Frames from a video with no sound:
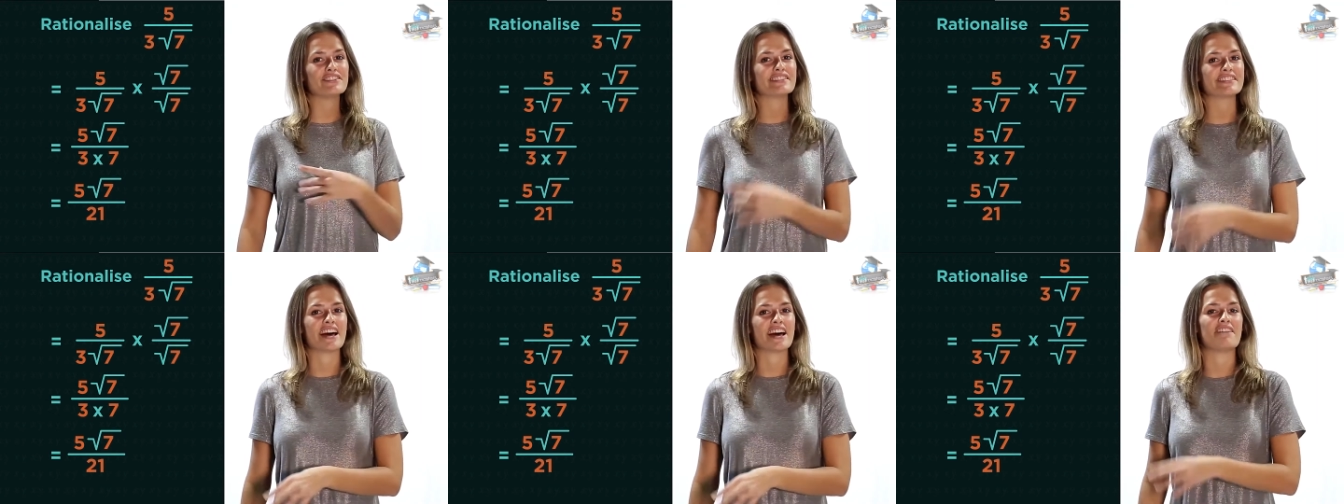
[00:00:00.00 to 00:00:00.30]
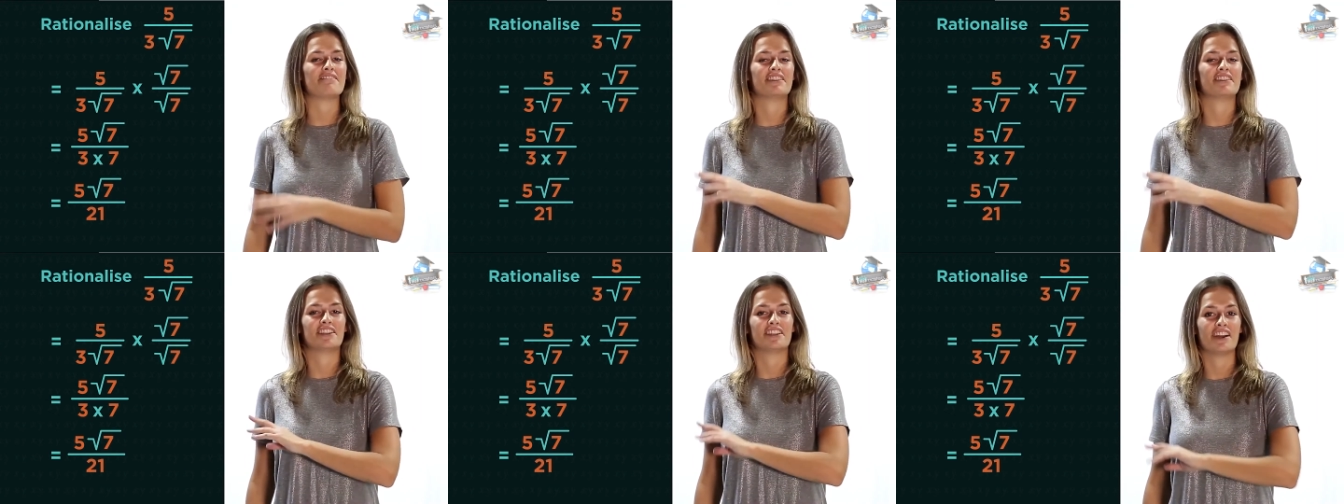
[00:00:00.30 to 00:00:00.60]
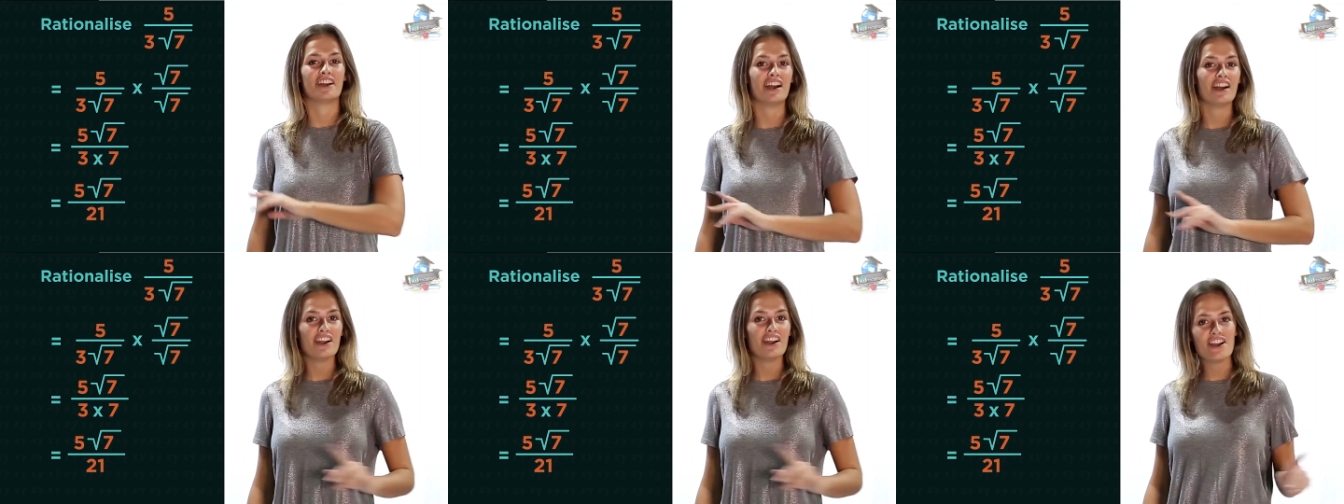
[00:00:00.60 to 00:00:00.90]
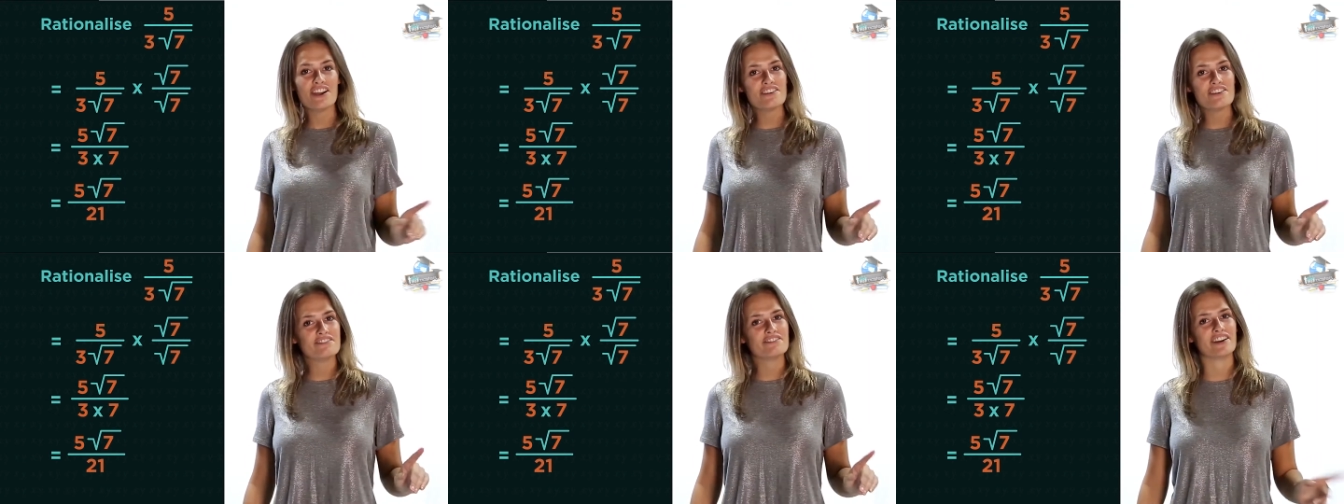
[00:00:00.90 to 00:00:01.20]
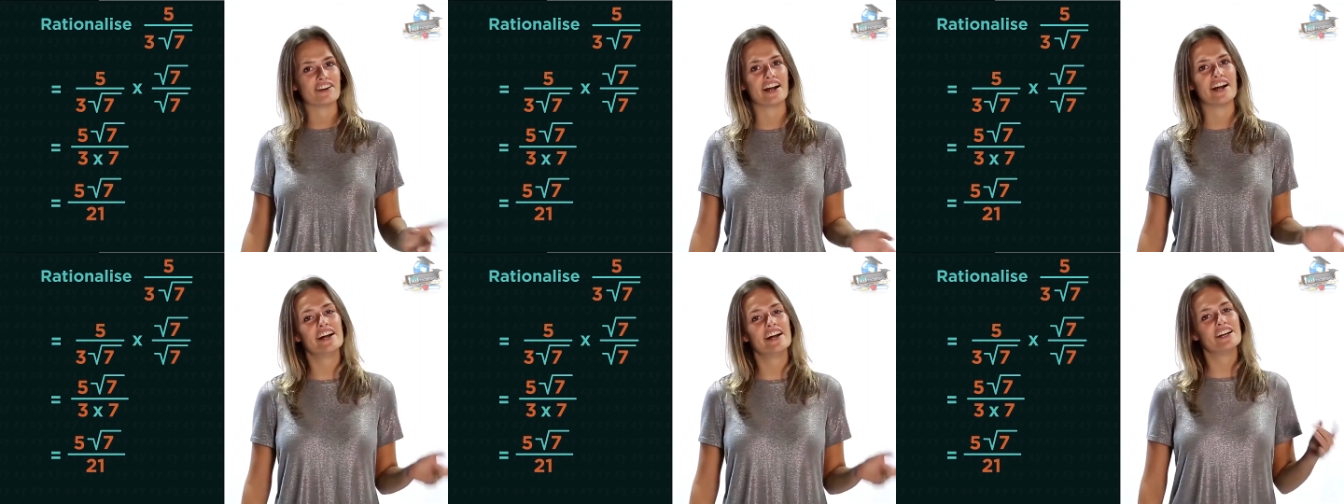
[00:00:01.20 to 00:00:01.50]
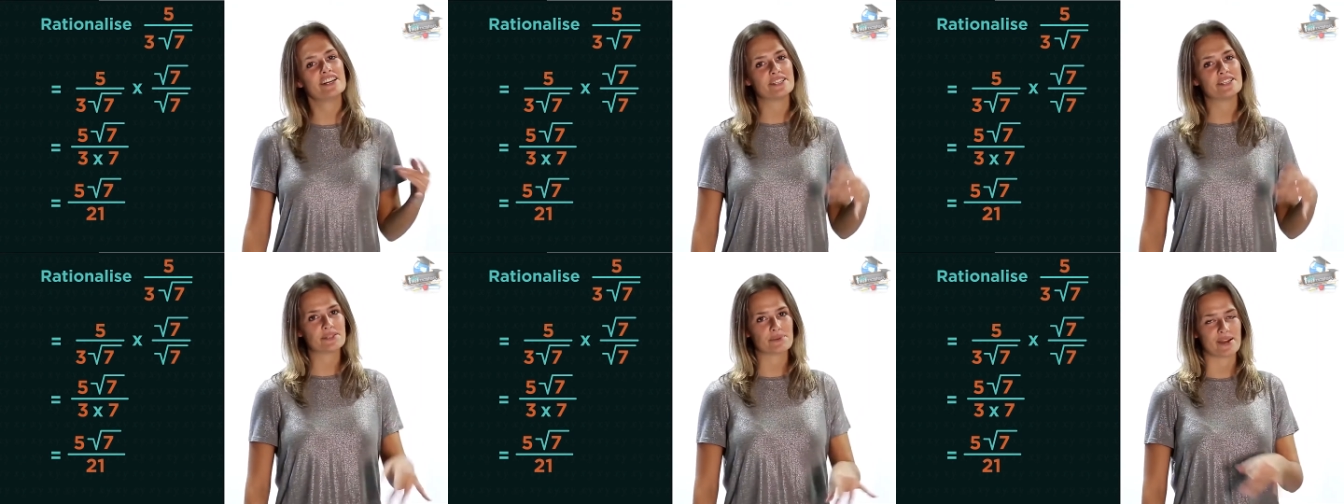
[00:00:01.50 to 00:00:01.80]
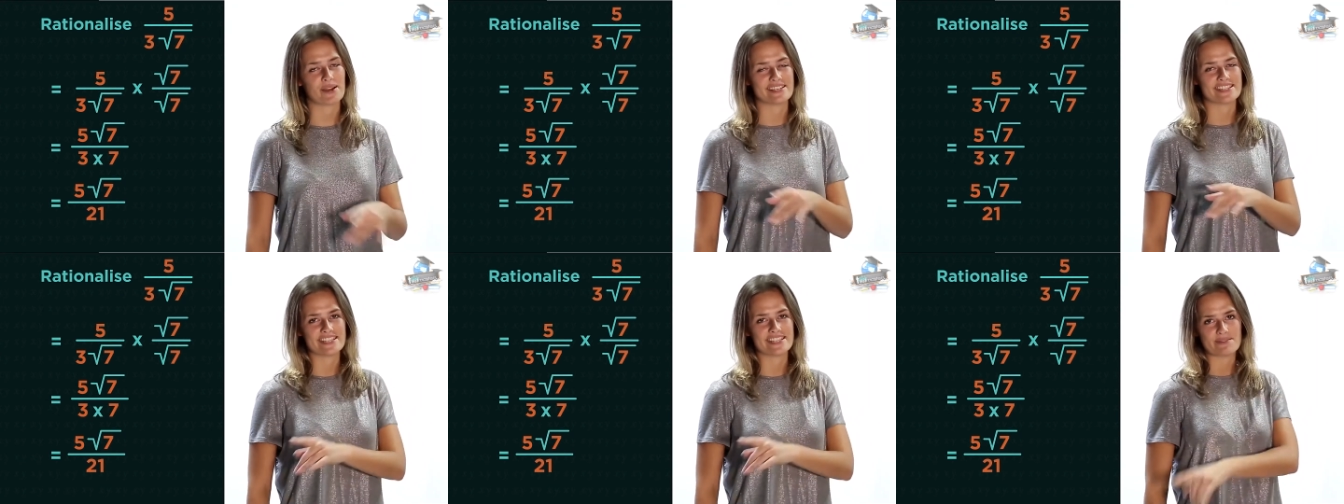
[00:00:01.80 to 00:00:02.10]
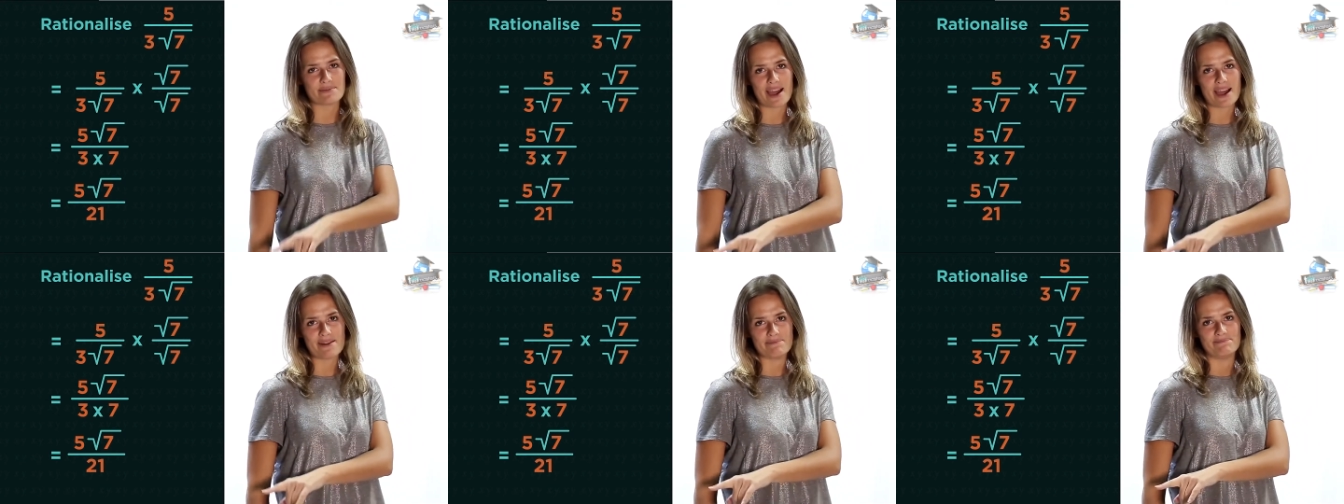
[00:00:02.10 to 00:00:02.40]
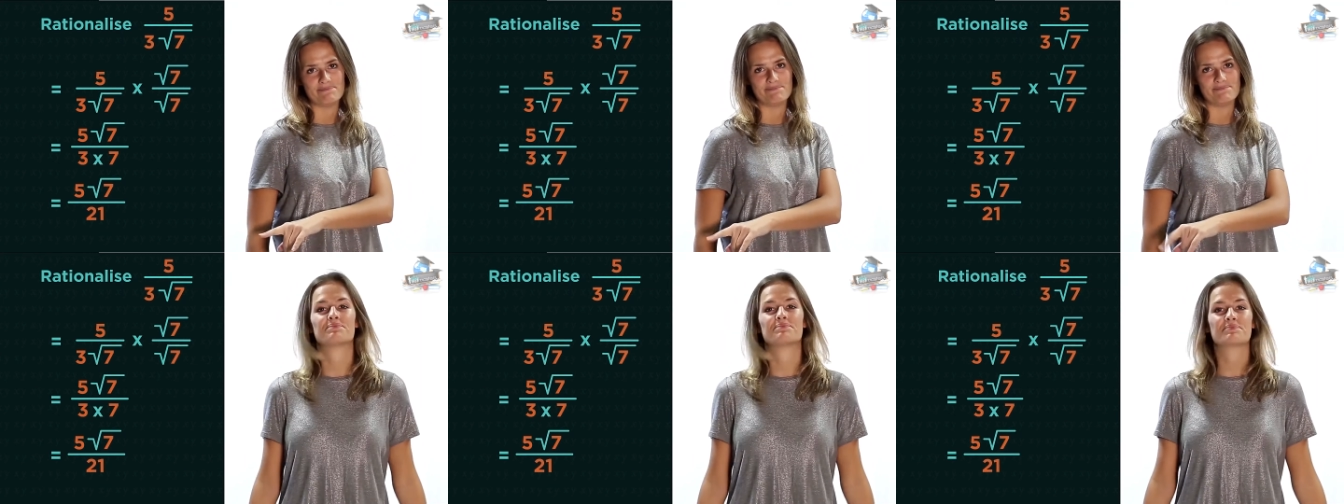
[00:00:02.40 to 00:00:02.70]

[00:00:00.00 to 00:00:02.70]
root 7 over 21.